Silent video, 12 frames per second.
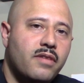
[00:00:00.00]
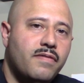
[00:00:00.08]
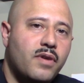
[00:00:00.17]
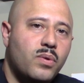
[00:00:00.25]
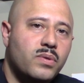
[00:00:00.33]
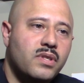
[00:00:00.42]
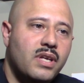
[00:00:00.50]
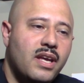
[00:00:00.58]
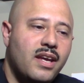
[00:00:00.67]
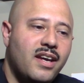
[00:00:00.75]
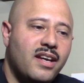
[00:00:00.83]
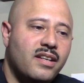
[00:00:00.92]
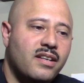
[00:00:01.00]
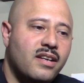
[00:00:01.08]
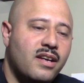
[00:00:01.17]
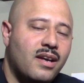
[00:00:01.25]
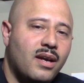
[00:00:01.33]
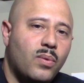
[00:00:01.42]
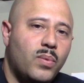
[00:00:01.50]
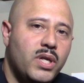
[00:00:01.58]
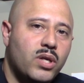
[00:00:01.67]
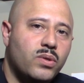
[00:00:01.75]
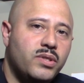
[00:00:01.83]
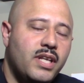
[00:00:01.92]
folks, and
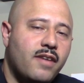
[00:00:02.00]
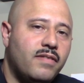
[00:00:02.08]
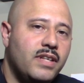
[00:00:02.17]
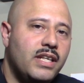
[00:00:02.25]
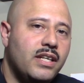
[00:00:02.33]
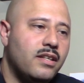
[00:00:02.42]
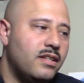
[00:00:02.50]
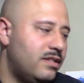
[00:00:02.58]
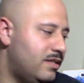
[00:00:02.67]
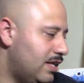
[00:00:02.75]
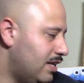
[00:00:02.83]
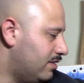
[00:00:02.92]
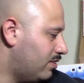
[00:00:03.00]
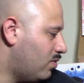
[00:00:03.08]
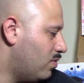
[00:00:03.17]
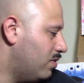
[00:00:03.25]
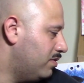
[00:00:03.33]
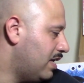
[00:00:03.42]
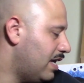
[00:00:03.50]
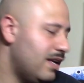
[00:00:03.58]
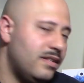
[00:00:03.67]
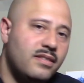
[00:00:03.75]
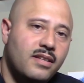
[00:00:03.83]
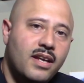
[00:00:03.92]
we'll definitely get a test on the
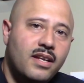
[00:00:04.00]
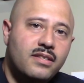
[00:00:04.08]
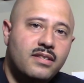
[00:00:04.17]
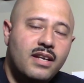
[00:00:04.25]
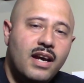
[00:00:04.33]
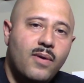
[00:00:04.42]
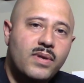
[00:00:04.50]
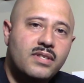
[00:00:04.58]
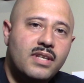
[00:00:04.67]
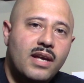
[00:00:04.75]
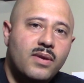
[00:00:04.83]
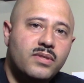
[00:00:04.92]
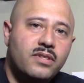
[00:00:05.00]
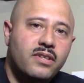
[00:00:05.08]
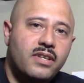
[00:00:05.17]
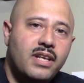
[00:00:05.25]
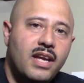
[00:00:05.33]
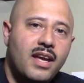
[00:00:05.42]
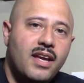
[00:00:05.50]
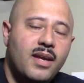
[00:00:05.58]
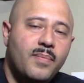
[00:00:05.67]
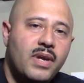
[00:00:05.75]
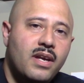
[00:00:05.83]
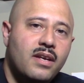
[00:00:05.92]
headset and see how it sounds during the
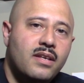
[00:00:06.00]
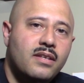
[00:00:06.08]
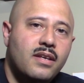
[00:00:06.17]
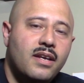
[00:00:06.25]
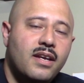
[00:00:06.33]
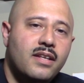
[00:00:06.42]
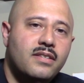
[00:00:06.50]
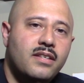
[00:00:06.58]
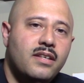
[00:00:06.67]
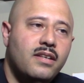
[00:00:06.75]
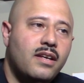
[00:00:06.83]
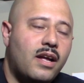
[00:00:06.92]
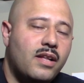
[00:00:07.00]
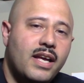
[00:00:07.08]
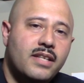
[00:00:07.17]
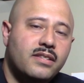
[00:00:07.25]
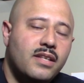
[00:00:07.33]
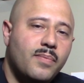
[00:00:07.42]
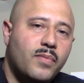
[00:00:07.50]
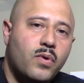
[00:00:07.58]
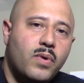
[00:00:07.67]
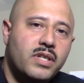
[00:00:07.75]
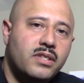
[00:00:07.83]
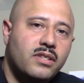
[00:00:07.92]
game. And see, I'll ask them
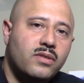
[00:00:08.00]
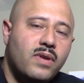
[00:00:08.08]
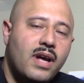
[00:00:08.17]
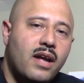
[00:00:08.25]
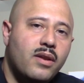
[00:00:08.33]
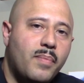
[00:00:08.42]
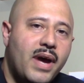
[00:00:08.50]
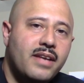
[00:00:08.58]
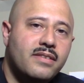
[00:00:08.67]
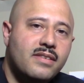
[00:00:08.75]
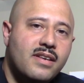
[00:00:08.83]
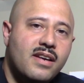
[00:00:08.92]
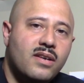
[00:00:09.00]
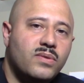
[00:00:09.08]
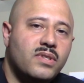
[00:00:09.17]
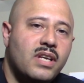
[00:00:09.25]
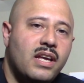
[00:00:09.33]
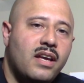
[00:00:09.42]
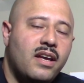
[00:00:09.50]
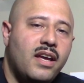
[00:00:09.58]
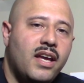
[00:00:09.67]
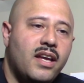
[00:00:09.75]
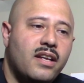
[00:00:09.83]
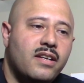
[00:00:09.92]
questions on how the mic sounds,
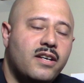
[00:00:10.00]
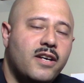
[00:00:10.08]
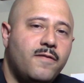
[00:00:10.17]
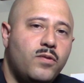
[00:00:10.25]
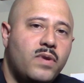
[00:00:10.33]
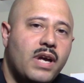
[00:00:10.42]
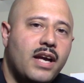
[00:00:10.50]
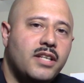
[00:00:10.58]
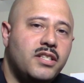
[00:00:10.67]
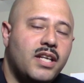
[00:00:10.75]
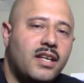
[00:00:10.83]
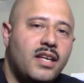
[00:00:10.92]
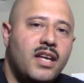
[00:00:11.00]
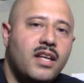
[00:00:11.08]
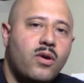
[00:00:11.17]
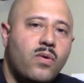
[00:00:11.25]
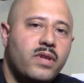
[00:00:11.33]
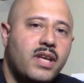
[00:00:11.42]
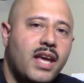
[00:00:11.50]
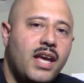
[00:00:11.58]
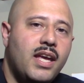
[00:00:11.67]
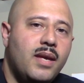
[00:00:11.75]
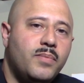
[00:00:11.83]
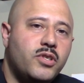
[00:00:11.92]
and if you guys check in on the
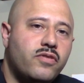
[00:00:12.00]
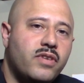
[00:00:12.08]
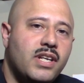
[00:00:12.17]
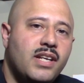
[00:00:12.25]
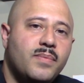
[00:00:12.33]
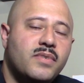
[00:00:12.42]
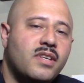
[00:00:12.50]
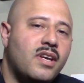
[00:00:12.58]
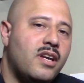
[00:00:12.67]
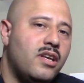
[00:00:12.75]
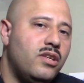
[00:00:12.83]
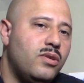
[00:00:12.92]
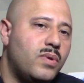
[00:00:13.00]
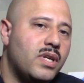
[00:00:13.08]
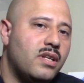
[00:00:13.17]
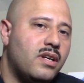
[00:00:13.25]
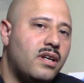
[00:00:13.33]
game streams, you can